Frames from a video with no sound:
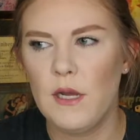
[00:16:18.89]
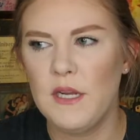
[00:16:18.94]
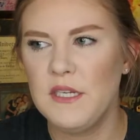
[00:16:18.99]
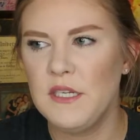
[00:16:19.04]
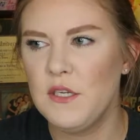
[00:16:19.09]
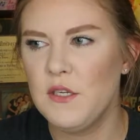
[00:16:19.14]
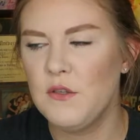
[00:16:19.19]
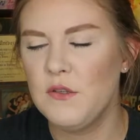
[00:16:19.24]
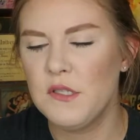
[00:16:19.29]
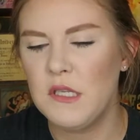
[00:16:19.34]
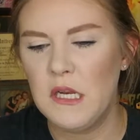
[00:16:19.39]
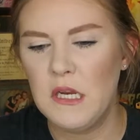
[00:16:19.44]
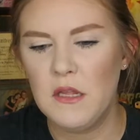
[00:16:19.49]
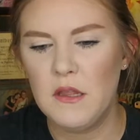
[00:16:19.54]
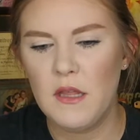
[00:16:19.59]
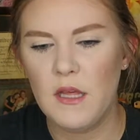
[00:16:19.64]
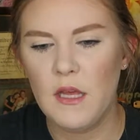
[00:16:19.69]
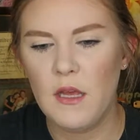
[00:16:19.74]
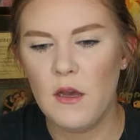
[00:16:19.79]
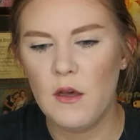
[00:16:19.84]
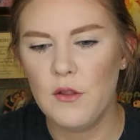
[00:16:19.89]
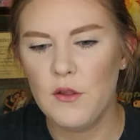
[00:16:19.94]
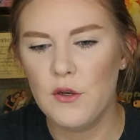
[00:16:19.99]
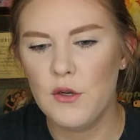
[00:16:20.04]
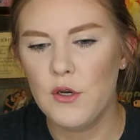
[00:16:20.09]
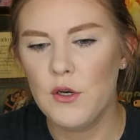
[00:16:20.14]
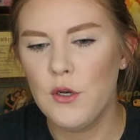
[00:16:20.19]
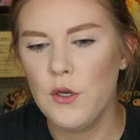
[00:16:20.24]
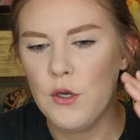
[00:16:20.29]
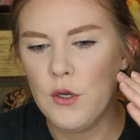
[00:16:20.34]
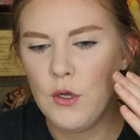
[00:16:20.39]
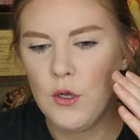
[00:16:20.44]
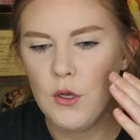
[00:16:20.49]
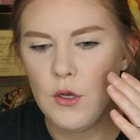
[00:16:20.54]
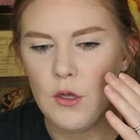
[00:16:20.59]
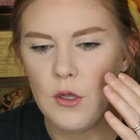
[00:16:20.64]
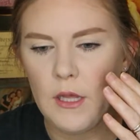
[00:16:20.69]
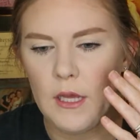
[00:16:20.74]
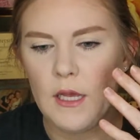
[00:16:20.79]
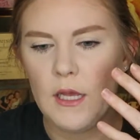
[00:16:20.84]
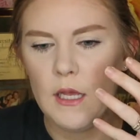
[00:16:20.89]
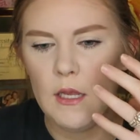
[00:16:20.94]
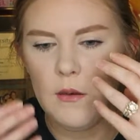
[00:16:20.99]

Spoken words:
I didn't use anything other like